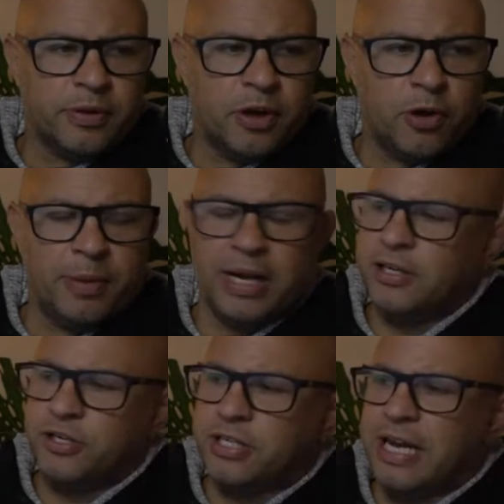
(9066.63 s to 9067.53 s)
O'Malley
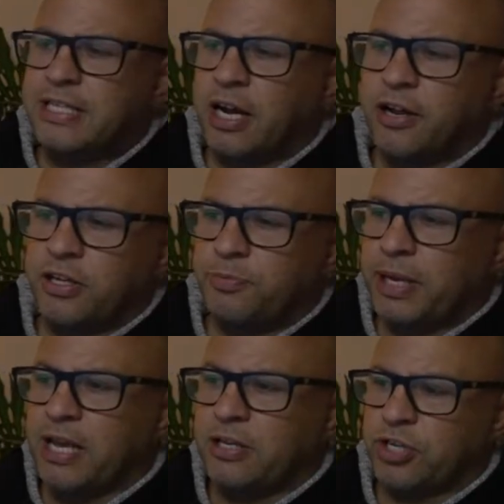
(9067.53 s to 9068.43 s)
just stays out of those
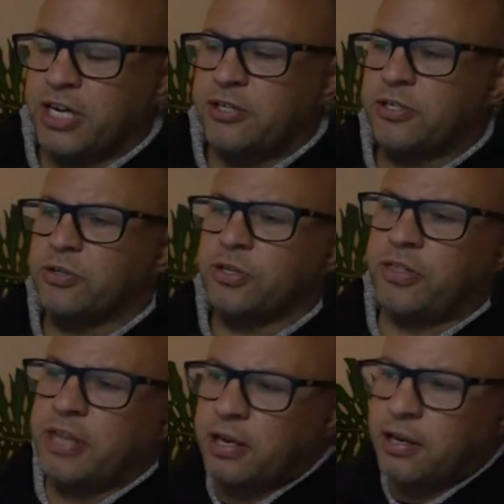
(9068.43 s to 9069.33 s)
big exchanges because I
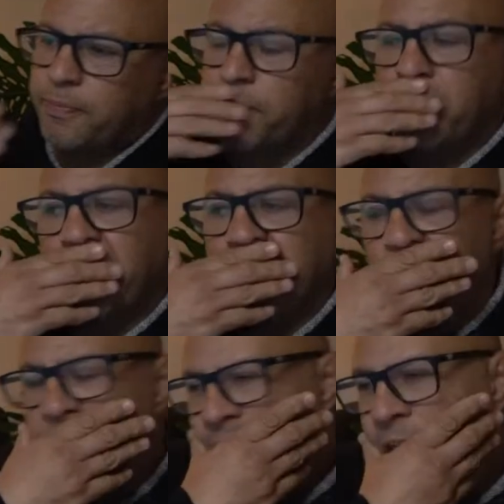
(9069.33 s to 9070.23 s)
think
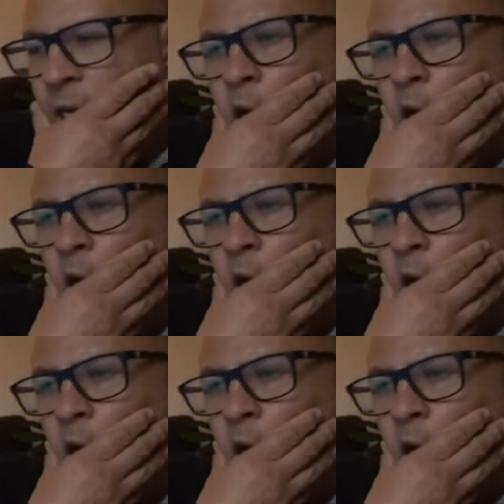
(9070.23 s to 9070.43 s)
Cody